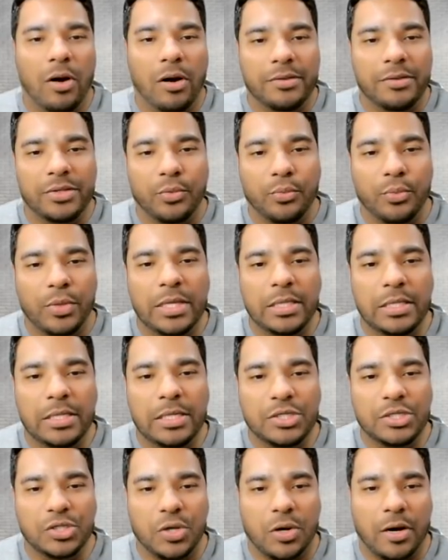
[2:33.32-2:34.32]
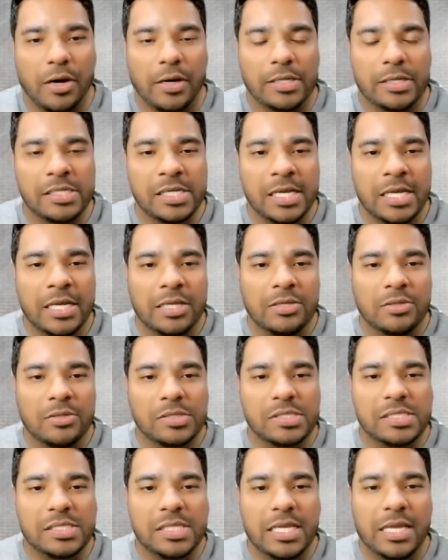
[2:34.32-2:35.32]
on the weekly chart, you'll
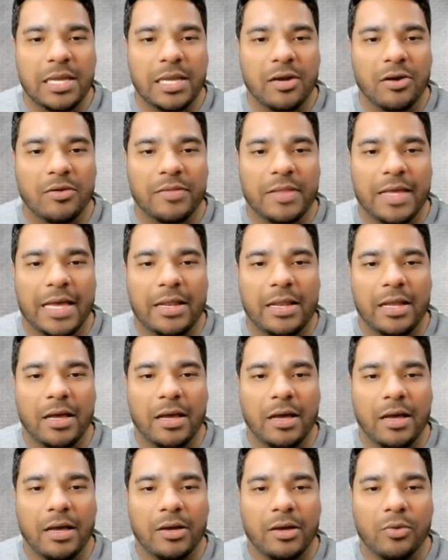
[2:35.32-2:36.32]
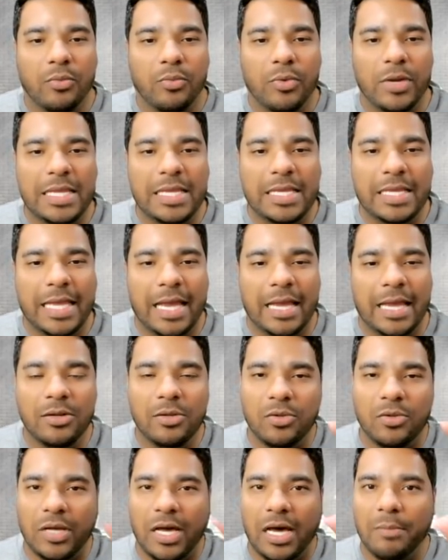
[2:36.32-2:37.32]
see here that uh, green
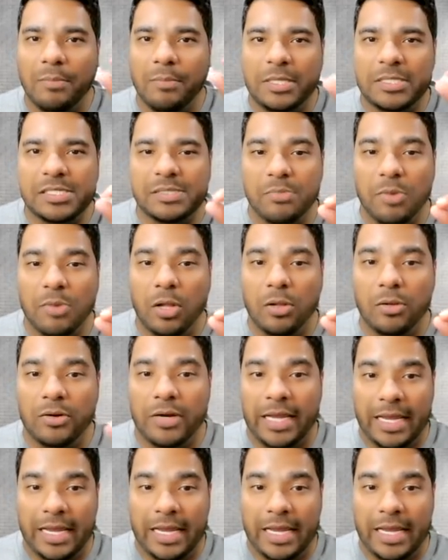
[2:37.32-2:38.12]
candle got a bit smaller.